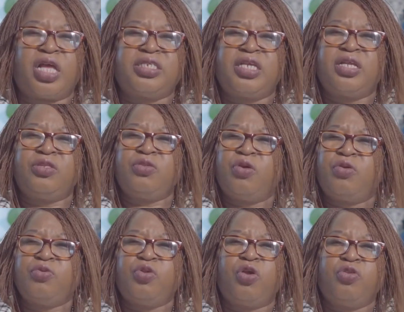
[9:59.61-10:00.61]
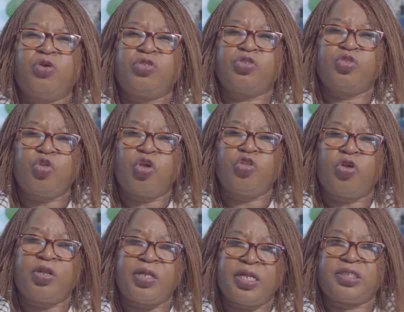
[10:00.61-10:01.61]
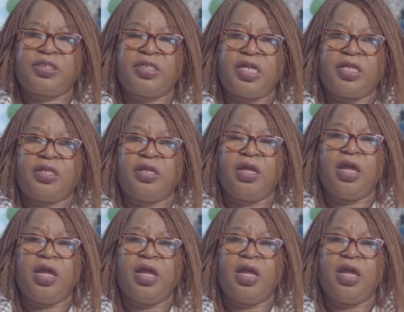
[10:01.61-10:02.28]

I said, "No, you're not listening.